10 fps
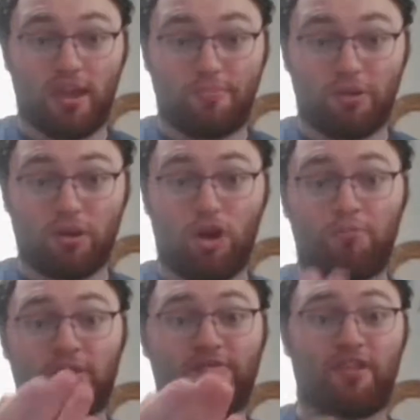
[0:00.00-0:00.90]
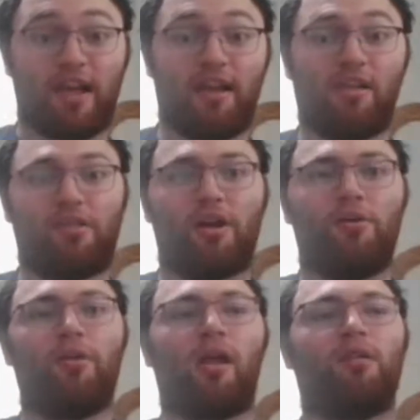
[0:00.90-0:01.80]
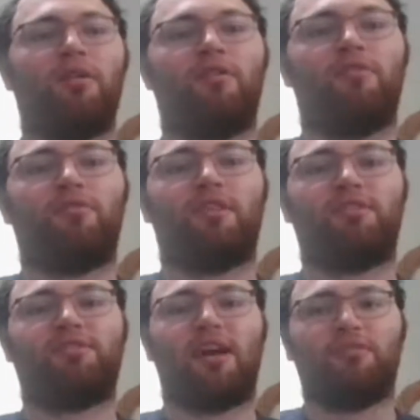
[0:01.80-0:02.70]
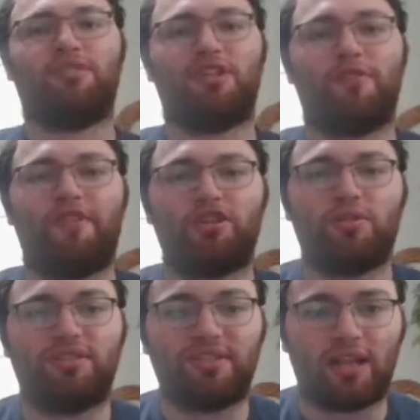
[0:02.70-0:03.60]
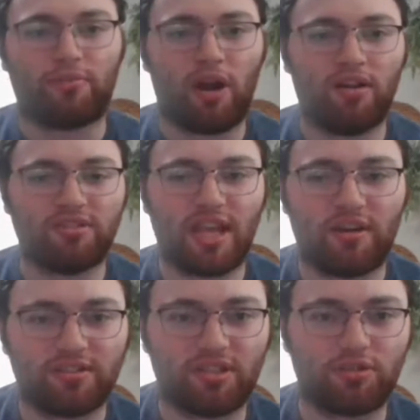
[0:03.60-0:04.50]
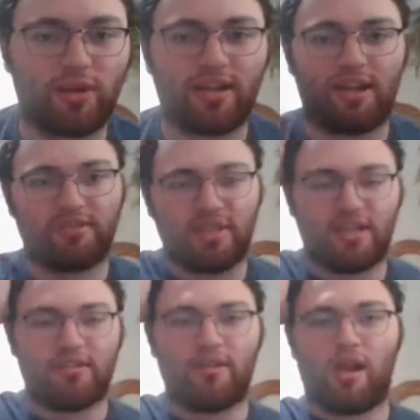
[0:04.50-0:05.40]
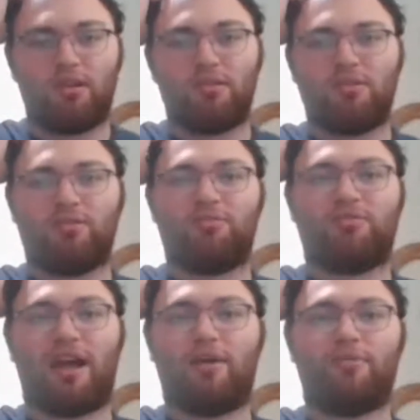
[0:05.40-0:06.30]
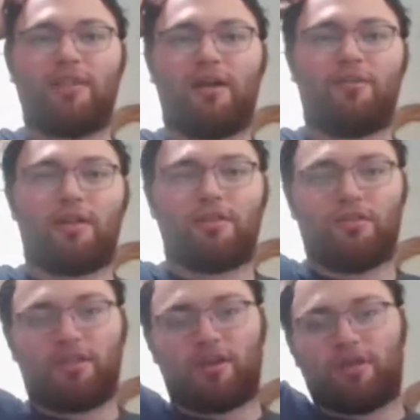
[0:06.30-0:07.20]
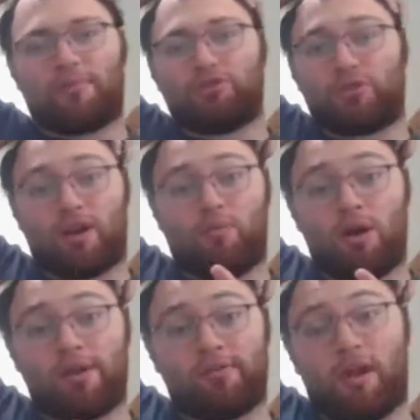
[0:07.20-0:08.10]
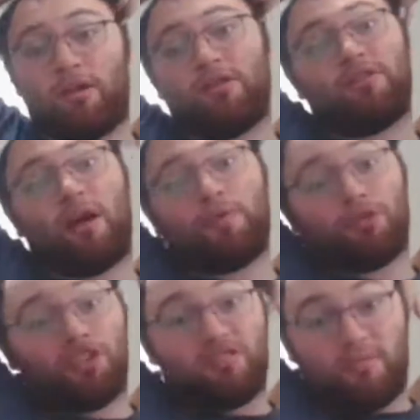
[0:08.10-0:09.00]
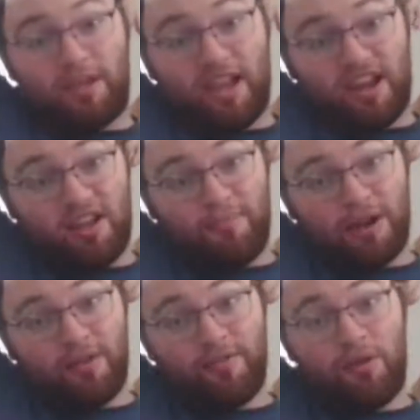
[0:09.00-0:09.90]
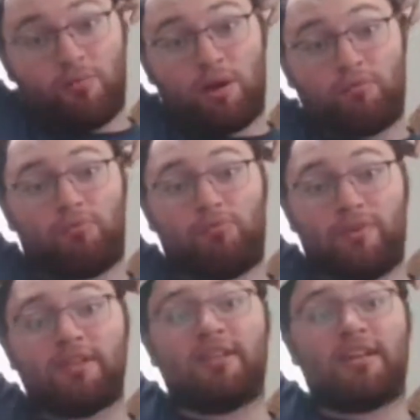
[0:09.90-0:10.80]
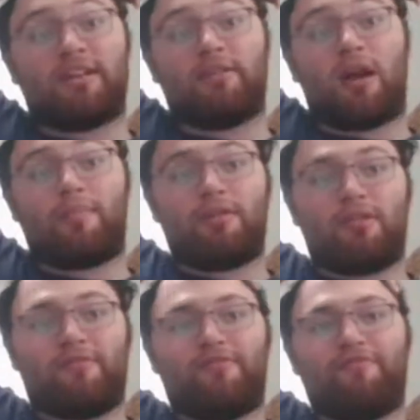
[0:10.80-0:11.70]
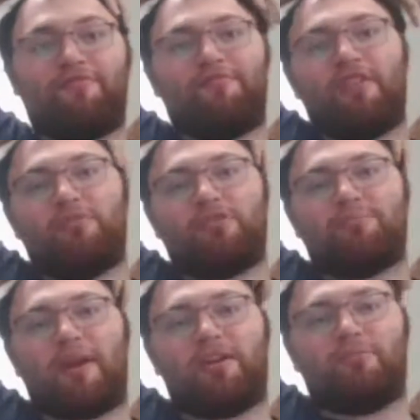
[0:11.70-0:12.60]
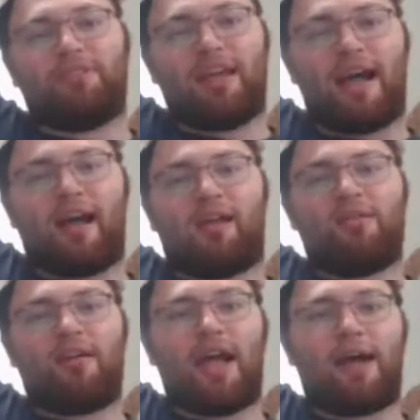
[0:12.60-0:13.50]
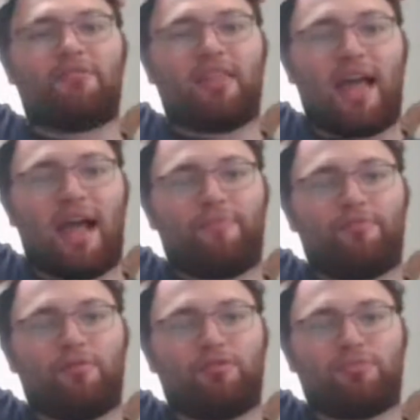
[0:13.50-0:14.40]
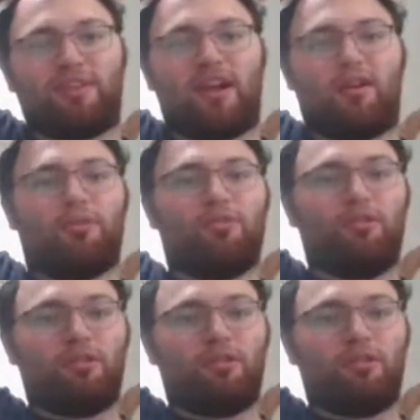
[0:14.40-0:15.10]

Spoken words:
Bill Goldberg for that, though. The Cell DQ finish with Seth Rollins at Hell in a Cell 2019. Though that was strike one. That was only the beginning. But what really, the Fiend was buried with that after that, which was terrible.